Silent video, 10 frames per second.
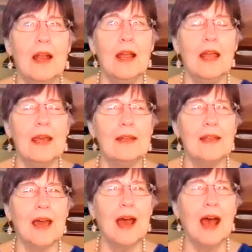And
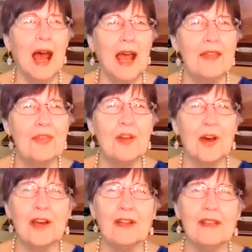I
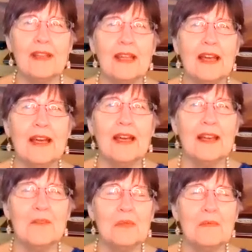thought
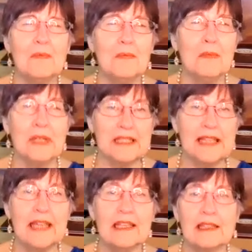
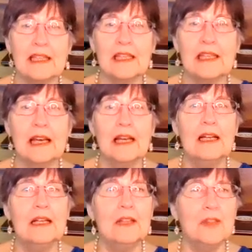mistakenly
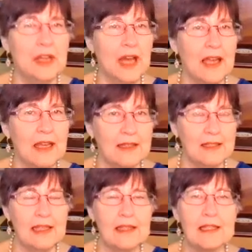that I had
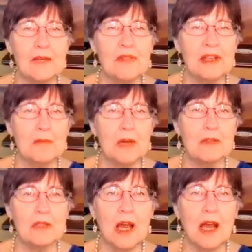seen something
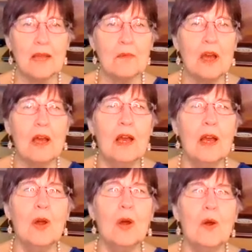about time.
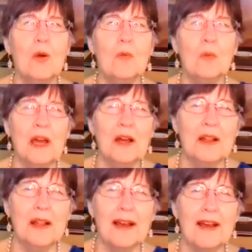
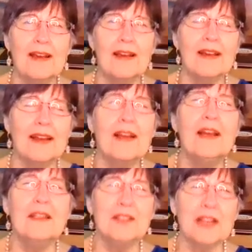Well,
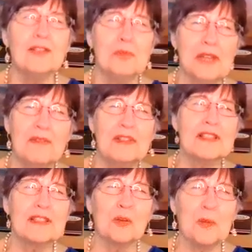Dr.
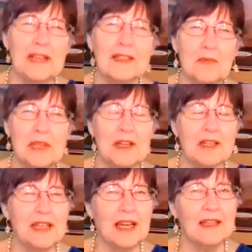Blevins corrected me
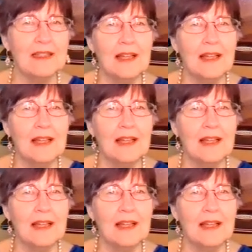on that.